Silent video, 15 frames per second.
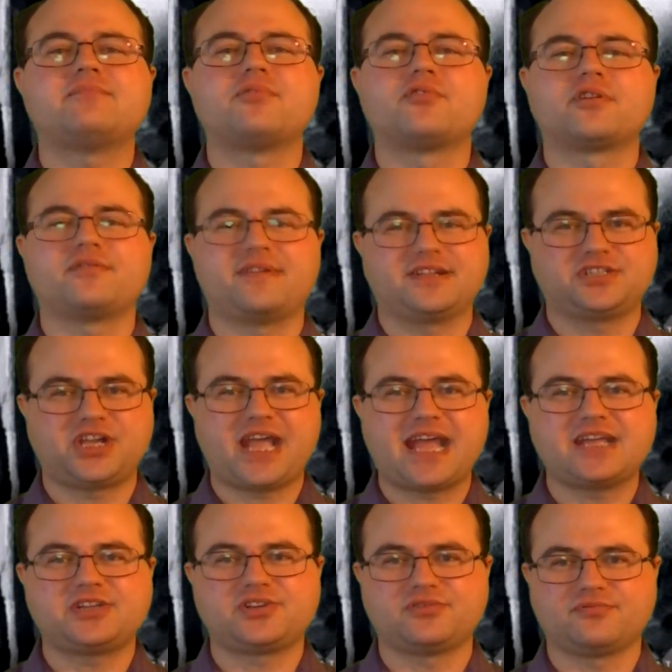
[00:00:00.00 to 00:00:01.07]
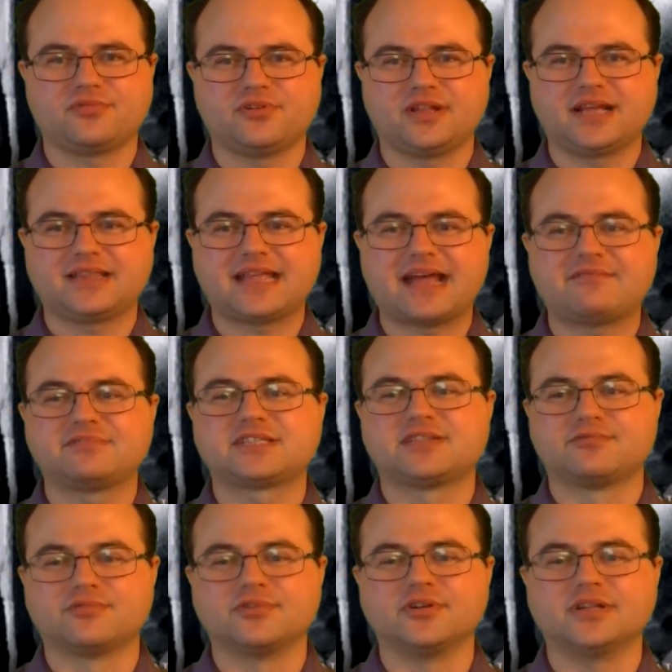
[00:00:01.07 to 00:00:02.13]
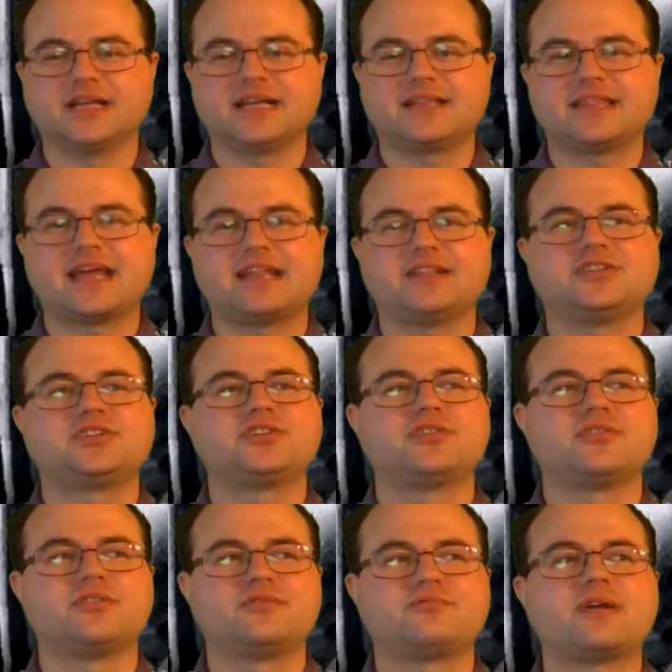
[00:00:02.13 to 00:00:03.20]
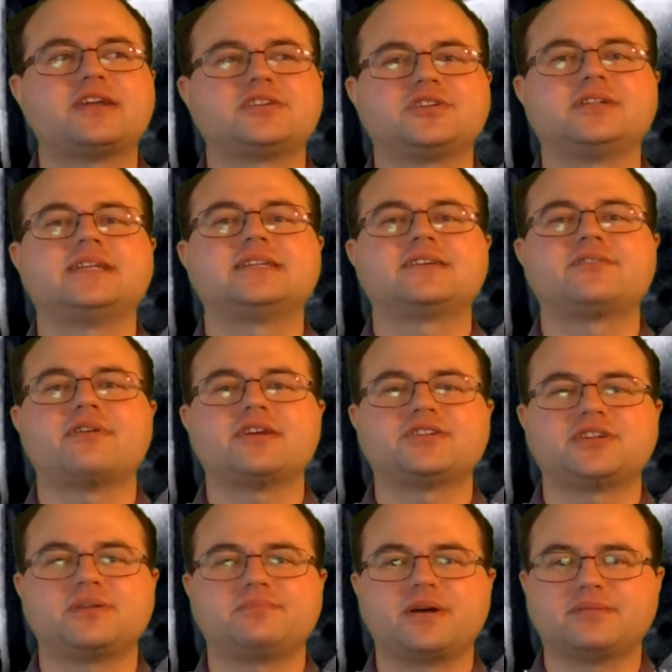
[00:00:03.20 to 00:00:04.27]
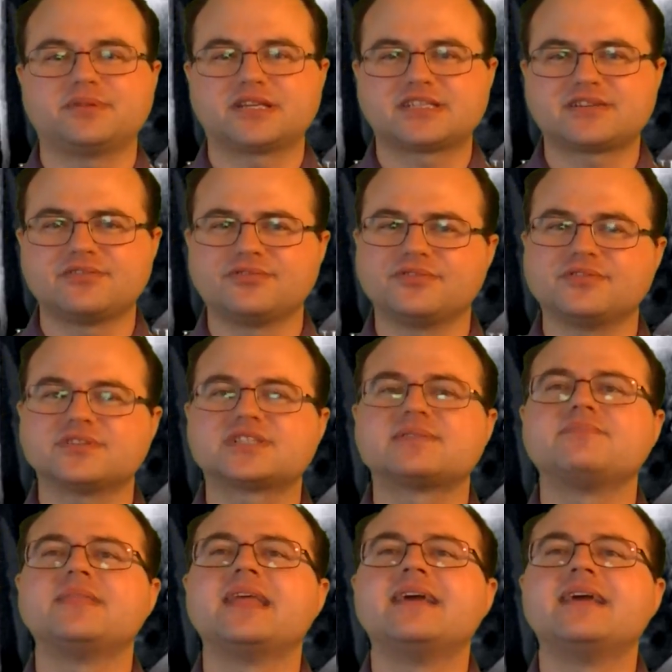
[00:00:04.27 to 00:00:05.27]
Board of Education ruling. That was the ruling that ensured racial integration of public schools.